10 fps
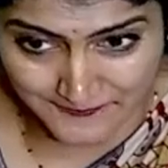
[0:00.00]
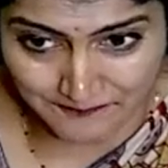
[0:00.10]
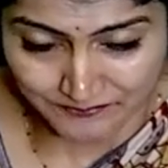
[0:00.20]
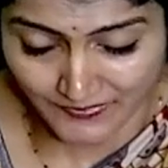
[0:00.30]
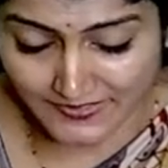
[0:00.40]

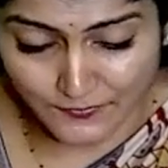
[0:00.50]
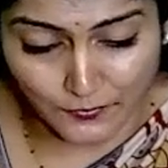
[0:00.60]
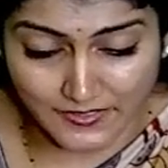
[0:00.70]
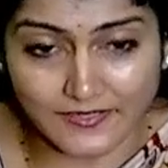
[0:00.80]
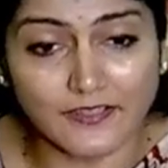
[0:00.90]
right? So
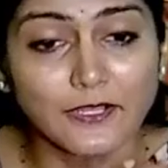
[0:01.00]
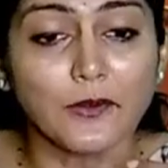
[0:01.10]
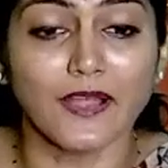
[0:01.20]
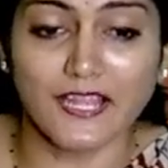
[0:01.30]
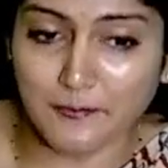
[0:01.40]
either you
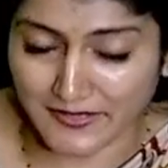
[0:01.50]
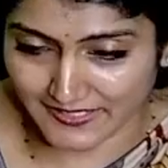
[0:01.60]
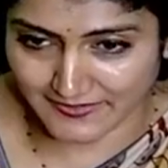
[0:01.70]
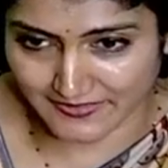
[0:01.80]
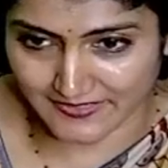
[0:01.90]
eliminate the
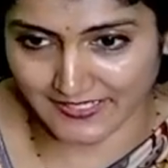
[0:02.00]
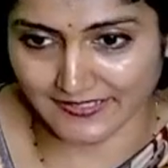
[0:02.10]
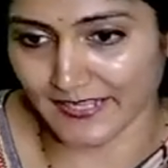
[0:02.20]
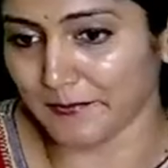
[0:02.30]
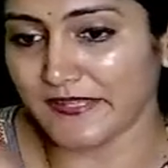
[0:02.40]
threat. That
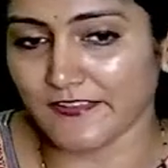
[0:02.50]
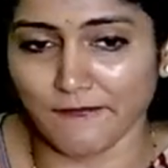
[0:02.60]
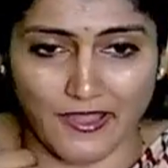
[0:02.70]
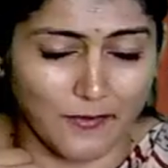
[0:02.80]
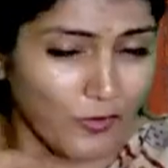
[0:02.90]
means if I
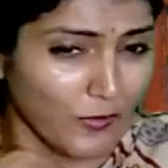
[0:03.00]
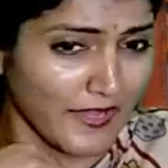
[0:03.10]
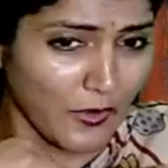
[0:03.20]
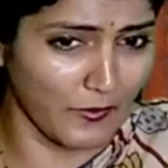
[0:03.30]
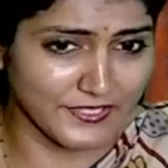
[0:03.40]
am holding
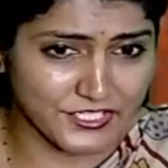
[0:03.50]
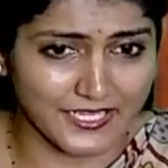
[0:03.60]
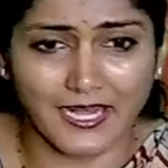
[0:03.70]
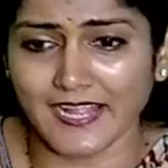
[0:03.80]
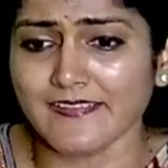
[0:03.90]
one share, I
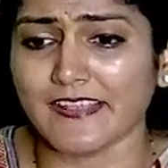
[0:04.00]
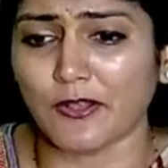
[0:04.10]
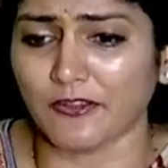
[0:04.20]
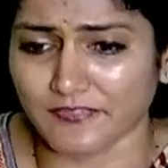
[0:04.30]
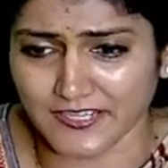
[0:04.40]
sell off
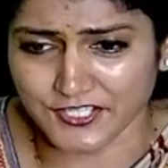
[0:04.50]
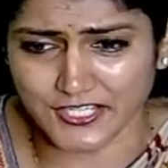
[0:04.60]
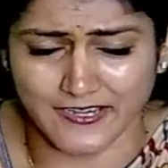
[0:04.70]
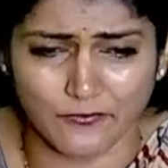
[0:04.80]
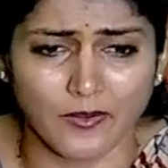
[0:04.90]
that share.
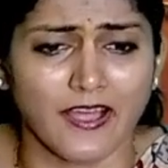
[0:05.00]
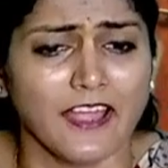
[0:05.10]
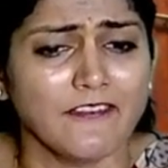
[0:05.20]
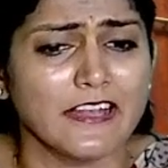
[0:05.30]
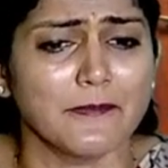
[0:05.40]
So I have
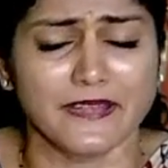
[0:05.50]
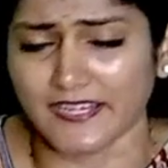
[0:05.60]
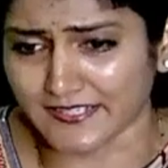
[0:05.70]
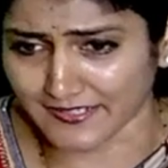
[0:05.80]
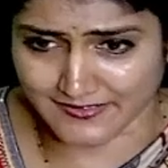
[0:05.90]

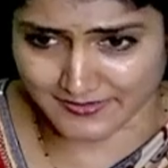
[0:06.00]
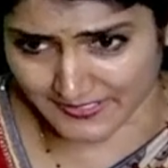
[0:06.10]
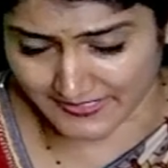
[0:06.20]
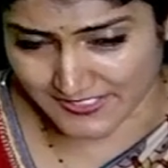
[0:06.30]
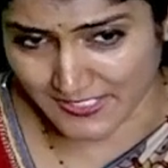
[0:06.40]
eliminated the threat.
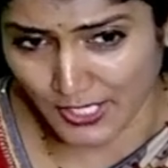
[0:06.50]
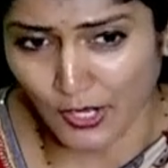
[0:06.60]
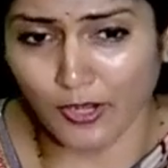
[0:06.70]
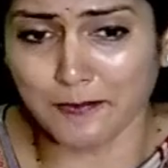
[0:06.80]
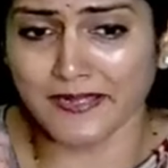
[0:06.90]
Or
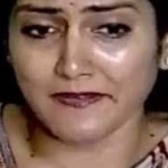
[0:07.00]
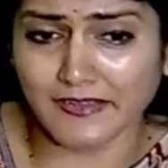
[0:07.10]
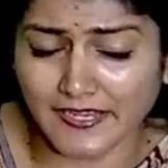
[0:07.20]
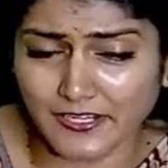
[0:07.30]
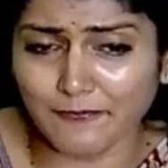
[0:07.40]
my
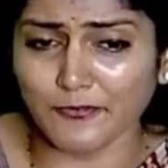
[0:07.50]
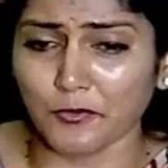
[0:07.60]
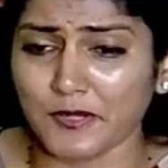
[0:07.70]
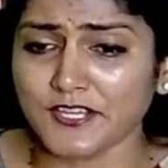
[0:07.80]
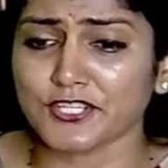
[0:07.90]
relative is holding
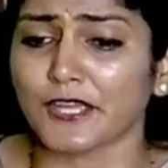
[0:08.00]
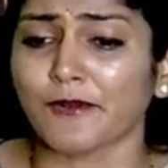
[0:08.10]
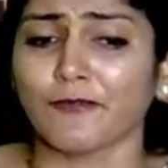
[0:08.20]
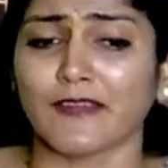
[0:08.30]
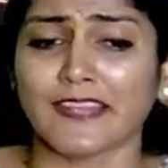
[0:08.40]
share of
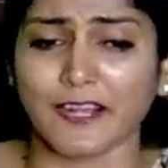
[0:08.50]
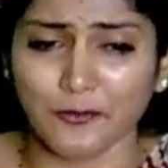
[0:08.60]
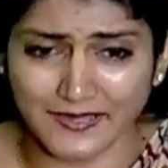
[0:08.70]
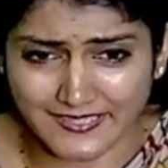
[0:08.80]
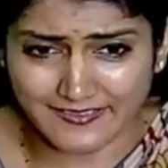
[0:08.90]

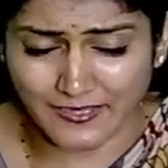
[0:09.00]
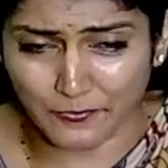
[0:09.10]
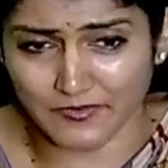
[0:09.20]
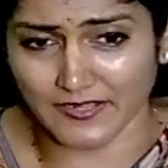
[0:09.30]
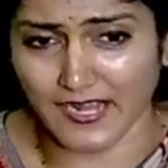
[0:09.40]
1,20,000.
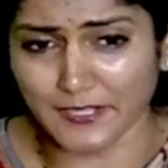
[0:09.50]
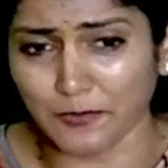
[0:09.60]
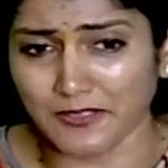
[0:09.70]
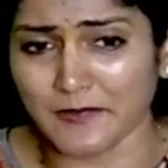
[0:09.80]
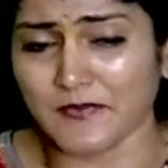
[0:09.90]
I told them
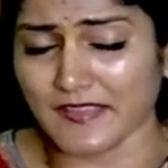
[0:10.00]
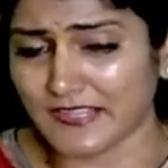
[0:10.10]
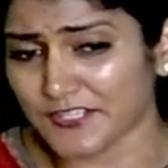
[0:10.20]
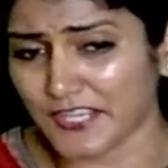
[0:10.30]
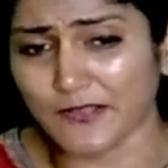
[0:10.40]
sell
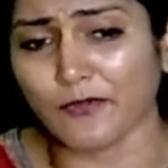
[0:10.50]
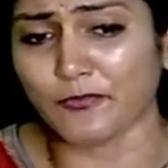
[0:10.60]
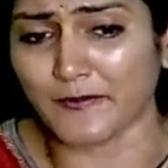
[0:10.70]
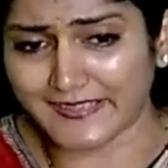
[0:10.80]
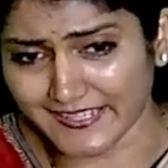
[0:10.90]
shares of
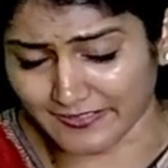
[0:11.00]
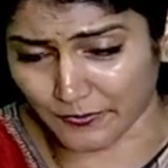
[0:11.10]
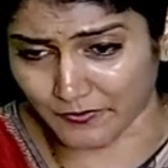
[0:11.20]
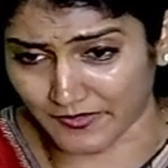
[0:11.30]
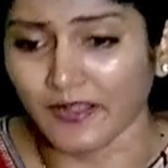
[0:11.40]

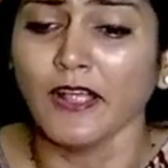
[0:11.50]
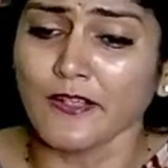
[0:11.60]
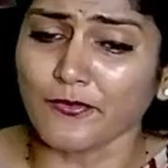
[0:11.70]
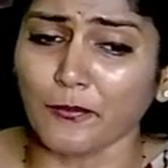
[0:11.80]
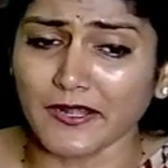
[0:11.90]
20,000. So
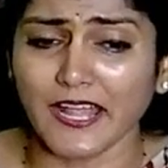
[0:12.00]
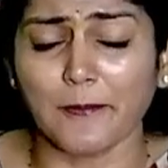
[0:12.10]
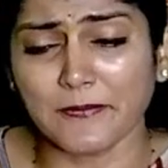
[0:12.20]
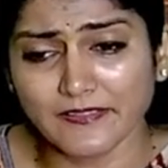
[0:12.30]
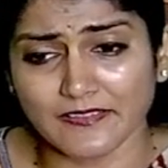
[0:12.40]
what happened?
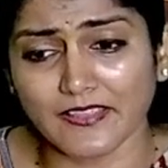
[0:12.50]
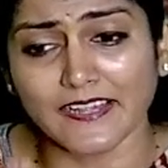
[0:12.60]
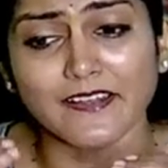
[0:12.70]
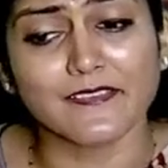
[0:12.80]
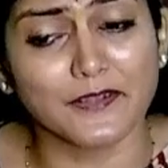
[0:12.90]
The threat is
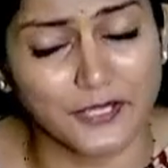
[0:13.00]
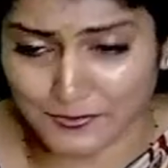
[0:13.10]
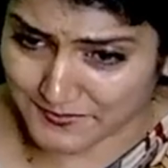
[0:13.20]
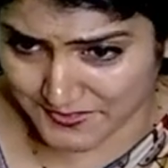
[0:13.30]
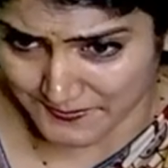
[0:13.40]

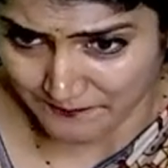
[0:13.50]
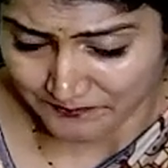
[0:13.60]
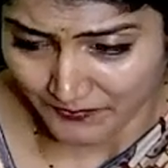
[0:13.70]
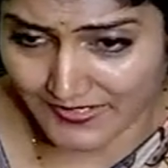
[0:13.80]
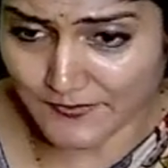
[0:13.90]
reduced.
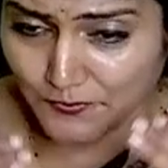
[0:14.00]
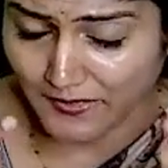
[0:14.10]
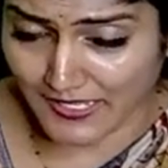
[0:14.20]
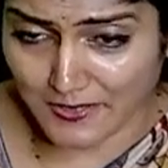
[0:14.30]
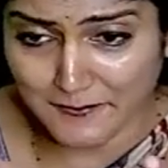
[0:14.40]
Right? So
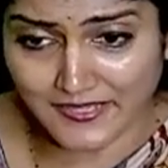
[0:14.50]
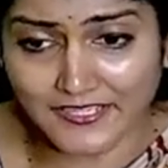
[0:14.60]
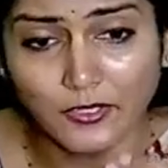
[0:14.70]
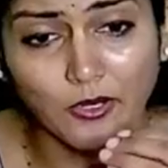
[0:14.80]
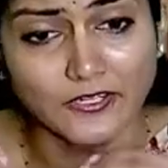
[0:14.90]
eliminate
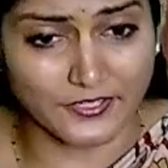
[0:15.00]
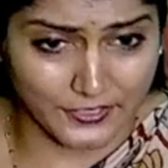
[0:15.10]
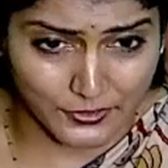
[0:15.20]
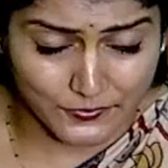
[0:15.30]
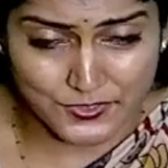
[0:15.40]
or
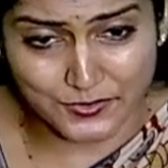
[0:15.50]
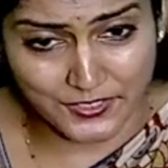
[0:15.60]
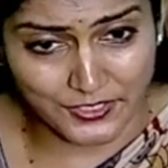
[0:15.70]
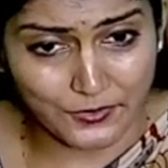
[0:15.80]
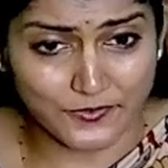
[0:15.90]
reduce. To
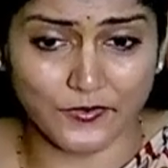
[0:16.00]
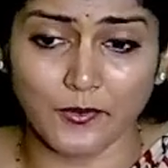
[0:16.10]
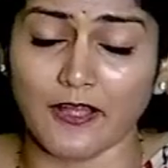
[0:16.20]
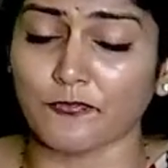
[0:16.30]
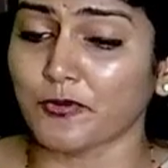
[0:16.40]
reduce, you have
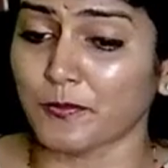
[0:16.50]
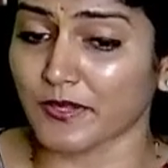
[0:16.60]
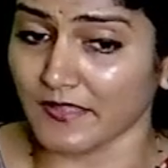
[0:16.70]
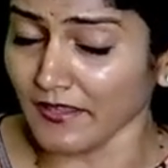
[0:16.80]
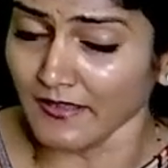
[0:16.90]
to put
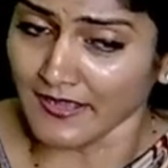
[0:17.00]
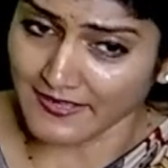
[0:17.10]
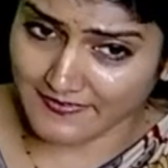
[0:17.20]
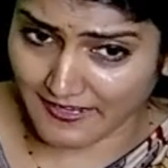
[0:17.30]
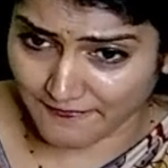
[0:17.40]
the
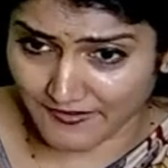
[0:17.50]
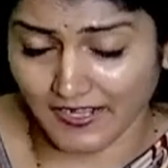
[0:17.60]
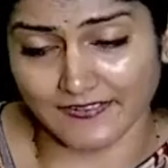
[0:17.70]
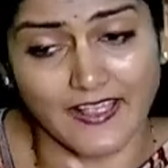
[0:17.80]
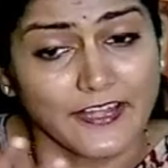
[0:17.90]
safeguards.
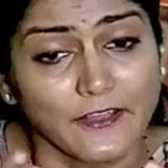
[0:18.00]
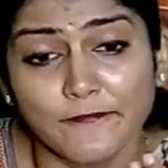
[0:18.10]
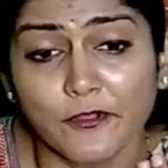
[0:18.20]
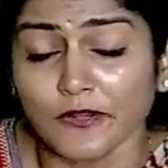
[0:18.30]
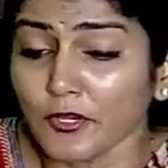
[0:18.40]
And if you are
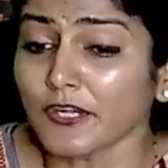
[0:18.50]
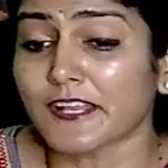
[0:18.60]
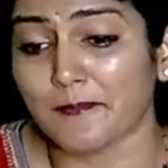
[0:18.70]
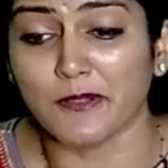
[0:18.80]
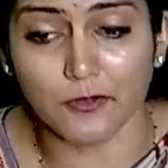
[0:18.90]
not able
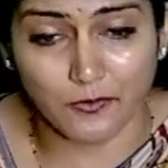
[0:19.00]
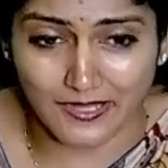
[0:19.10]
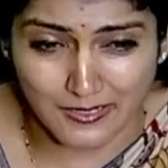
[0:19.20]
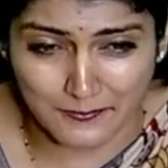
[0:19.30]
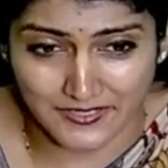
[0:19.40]
to
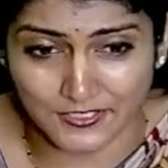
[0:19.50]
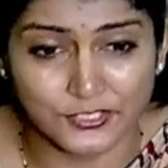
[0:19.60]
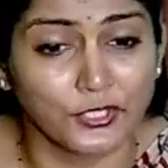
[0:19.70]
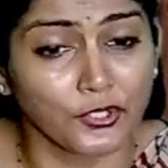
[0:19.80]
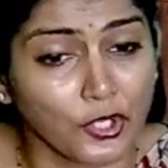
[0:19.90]
eliminate, you're
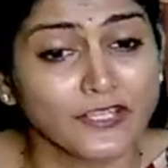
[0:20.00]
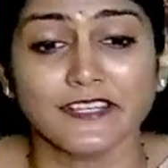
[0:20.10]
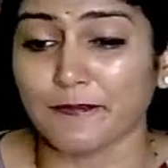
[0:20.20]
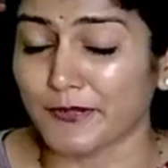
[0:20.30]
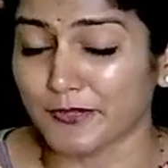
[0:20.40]
not able to